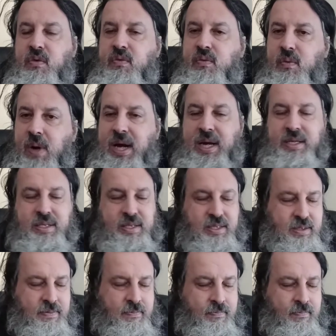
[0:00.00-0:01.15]
of
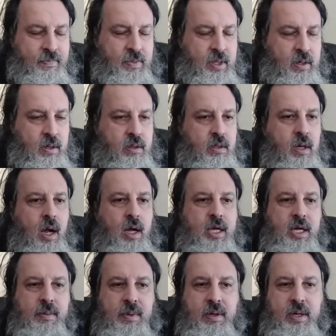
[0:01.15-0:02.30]
rights. You're
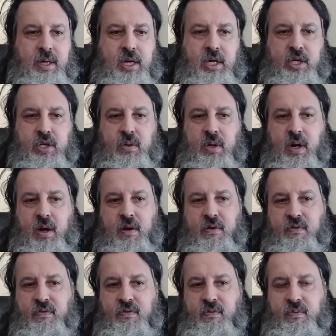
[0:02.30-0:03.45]
talking about an issue
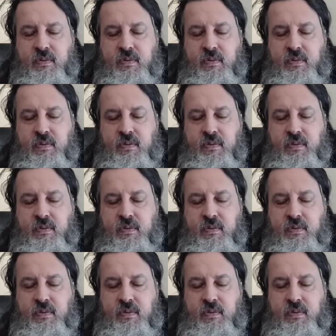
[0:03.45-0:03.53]
of,